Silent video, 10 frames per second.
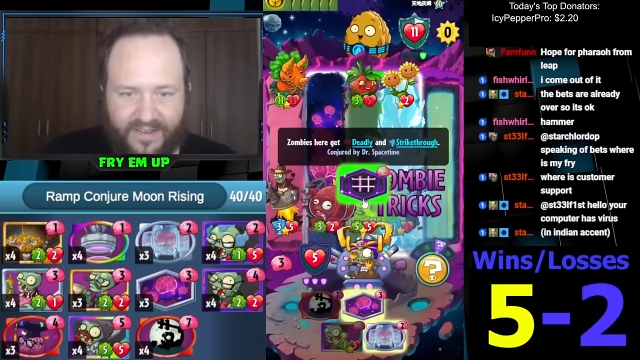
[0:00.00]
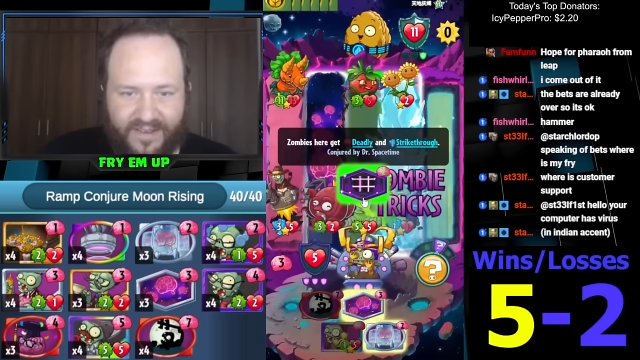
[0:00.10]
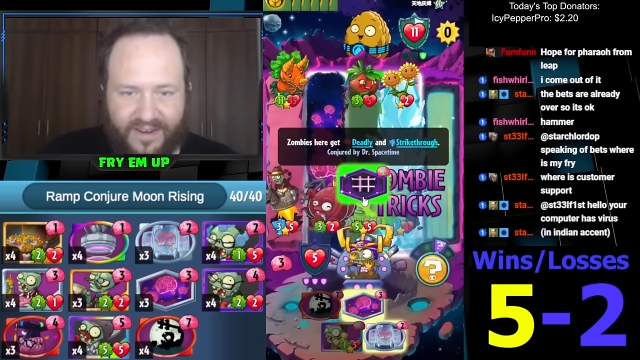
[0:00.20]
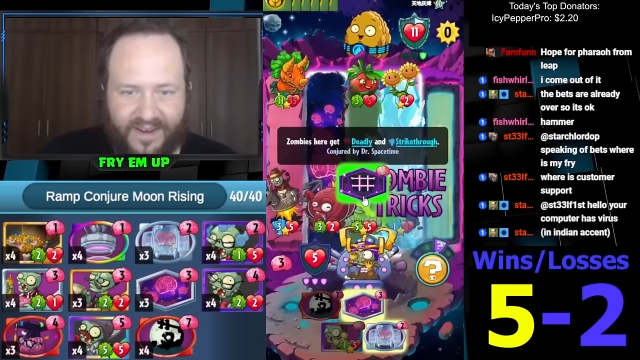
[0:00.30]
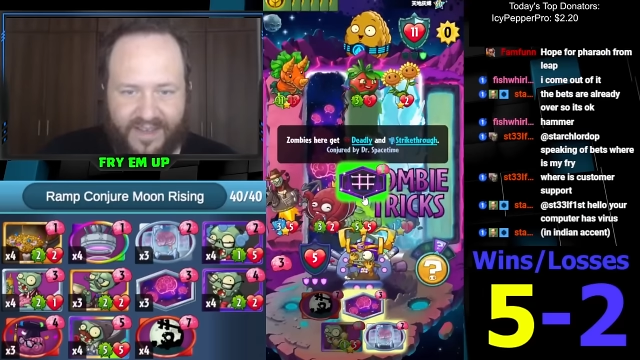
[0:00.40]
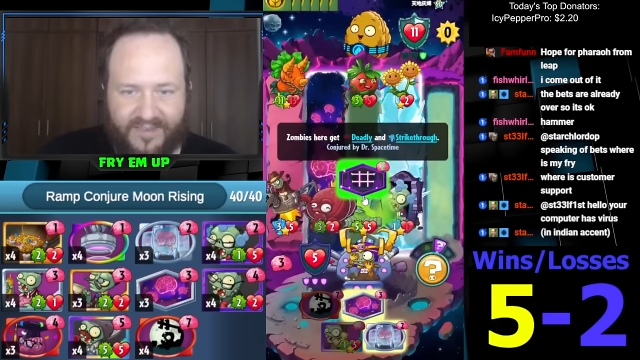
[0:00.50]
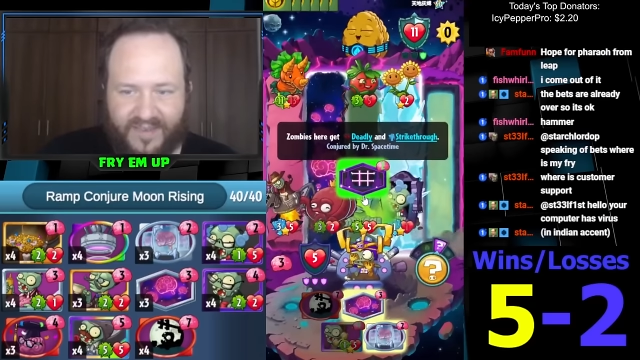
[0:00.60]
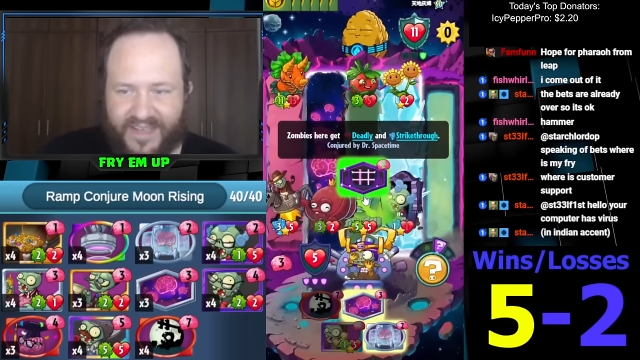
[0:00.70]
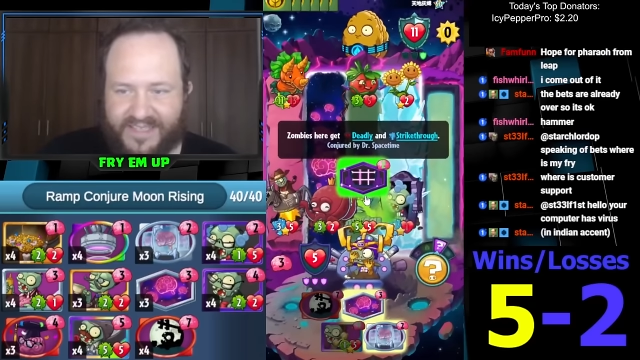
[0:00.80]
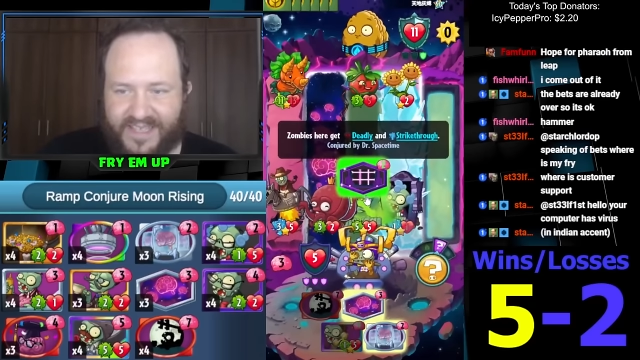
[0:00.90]
All right,
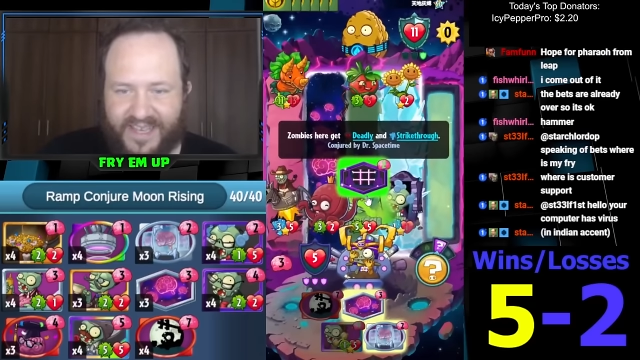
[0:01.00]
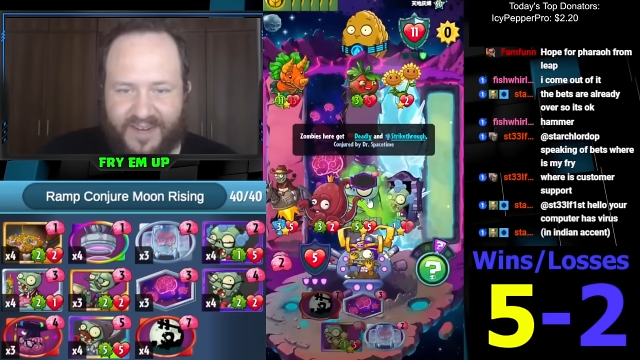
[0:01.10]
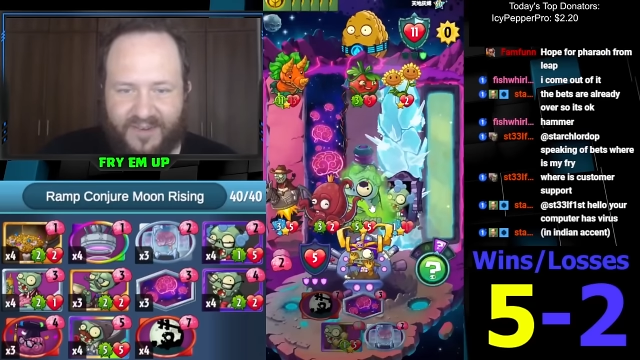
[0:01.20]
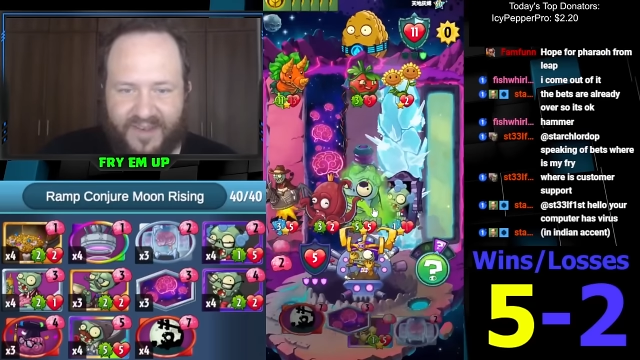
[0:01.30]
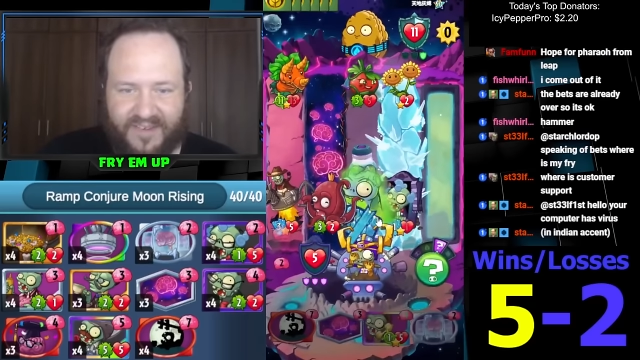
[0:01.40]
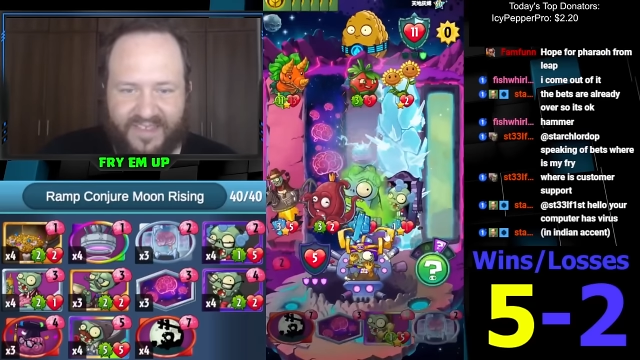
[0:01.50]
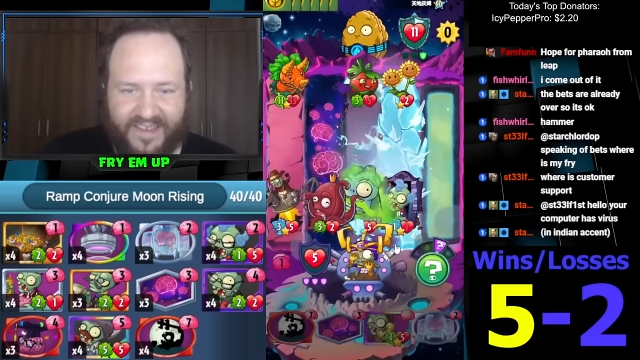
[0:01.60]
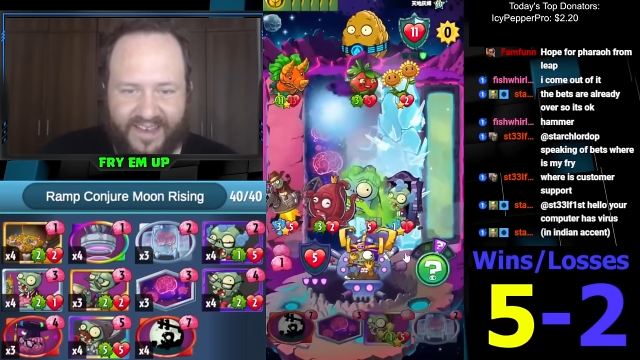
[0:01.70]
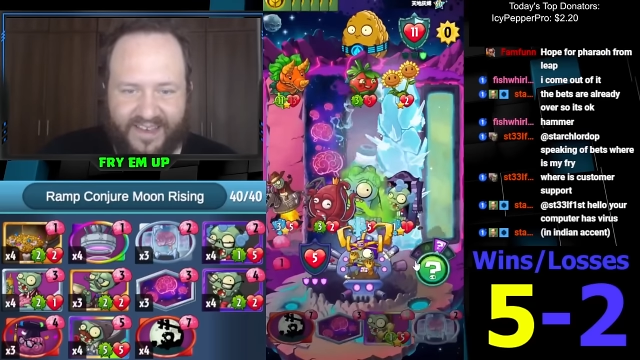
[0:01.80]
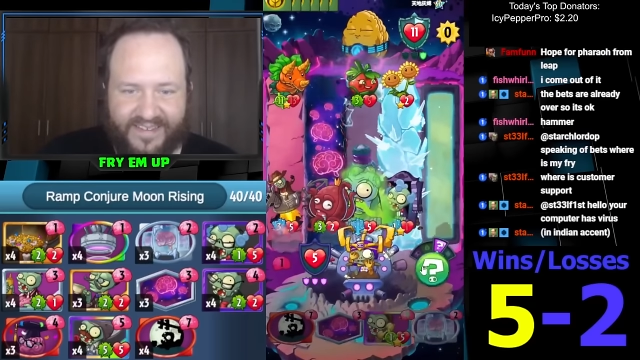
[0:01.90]
we actually got away with it,
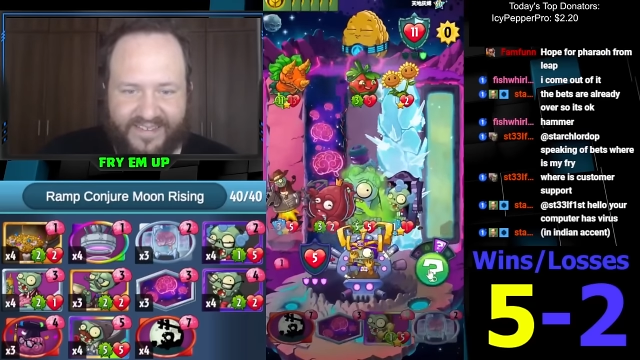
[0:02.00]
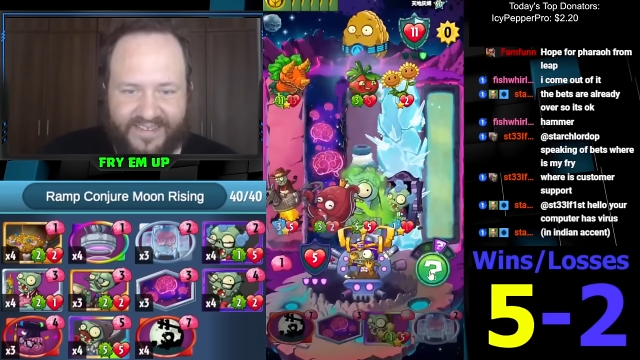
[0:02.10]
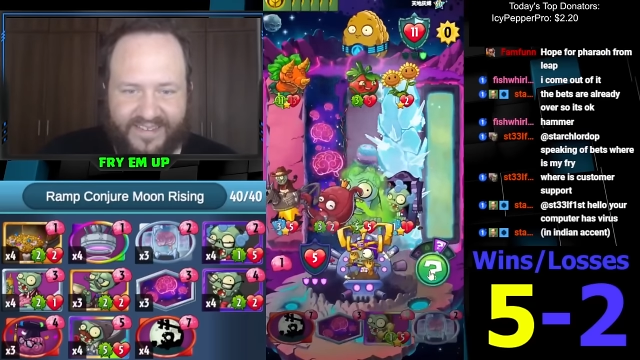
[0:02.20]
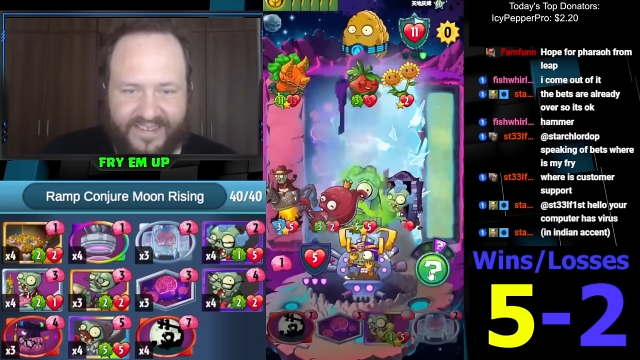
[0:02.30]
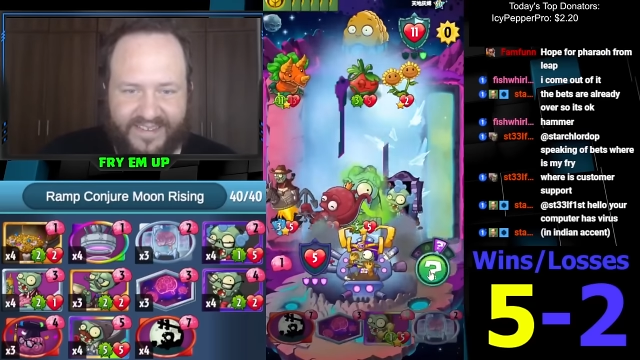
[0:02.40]
guys.